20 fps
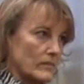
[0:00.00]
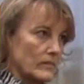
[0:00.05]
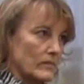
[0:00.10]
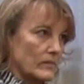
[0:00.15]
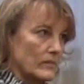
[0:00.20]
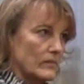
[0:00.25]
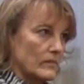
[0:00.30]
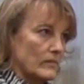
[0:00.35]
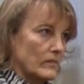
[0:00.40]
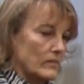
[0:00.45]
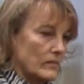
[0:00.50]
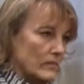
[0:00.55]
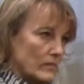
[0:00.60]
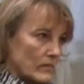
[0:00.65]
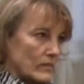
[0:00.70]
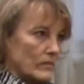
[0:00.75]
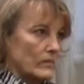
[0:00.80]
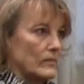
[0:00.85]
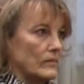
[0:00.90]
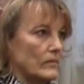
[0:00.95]

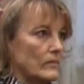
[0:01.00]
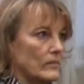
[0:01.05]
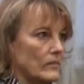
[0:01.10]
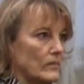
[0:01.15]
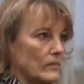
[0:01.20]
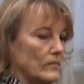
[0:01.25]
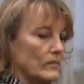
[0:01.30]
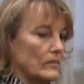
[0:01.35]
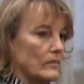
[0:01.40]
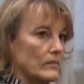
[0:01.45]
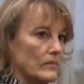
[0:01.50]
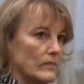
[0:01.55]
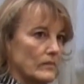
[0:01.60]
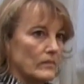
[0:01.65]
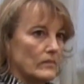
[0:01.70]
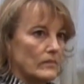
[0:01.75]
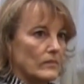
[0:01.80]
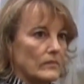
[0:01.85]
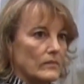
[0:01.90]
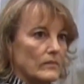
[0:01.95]

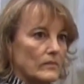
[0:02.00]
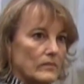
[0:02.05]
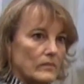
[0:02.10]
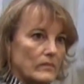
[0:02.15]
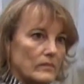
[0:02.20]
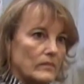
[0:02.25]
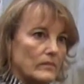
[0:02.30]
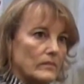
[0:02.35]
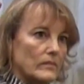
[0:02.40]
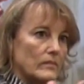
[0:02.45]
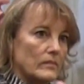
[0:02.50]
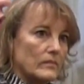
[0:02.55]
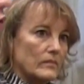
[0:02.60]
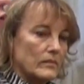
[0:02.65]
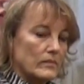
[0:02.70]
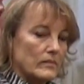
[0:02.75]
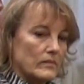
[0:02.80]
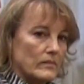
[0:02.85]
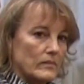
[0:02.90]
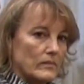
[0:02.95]

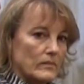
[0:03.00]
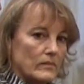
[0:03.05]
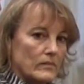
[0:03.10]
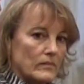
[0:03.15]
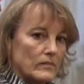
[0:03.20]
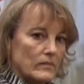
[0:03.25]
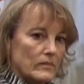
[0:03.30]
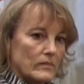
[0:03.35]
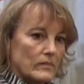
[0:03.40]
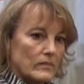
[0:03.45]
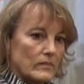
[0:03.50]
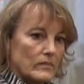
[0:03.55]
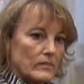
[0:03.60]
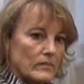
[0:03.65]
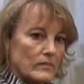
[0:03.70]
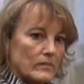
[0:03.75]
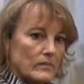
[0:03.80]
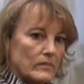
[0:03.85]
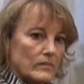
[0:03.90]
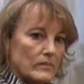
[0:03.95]

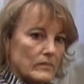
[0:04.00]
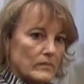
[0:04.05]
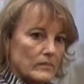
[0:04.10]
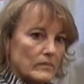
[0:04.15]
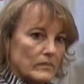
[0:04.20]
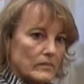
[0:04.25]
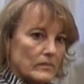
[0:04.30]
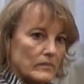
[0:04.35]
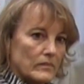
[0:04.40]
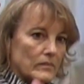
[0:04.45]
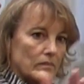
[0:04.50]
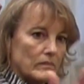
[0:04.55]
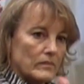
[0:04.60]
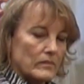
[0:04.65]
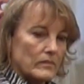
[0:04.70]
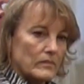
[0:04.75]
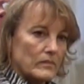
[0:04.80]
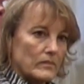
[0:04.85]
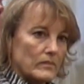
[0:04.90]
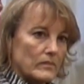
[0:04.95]

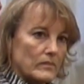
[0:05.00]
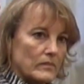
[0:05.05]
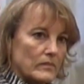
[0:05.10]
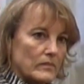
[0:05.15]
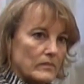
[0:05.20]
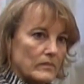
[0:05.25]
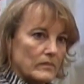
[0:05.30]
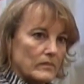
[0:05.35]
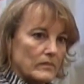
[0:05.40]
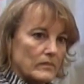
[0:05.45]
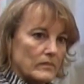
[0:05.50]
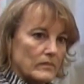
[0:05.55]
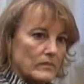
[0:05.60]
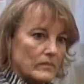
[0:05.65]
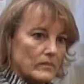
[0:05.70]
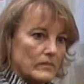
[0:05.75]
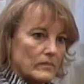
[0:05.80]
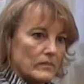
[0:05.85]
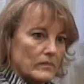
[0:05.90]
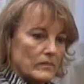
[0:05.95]

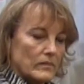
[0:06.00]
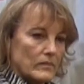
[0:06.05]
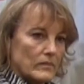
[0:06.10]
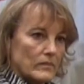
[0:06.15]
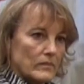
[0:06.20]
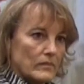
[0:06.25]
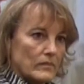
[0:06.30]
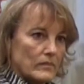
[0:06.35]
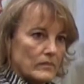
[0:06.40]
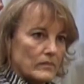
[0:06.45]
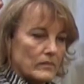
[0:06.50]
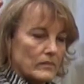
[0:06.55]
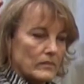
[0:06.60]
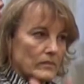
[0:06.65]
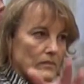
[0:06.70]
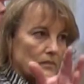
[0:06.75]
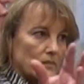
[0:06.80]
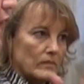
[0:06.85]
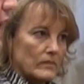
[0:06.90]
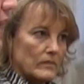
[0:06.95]

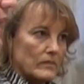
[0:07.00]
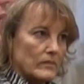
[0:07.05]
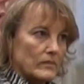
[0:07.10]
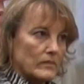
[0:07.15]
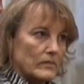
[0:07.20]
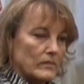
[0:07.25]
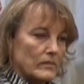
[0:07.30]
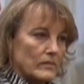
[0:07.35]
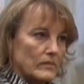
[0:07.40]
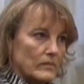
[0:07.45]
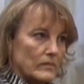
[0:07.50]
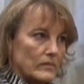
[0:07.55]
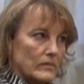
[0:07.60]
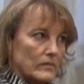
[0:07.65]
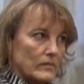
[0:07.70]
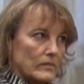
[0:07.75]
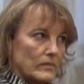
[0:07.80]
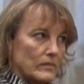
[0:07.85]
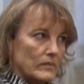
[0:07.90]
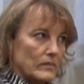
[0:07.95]
No words are spoken by the person on screen.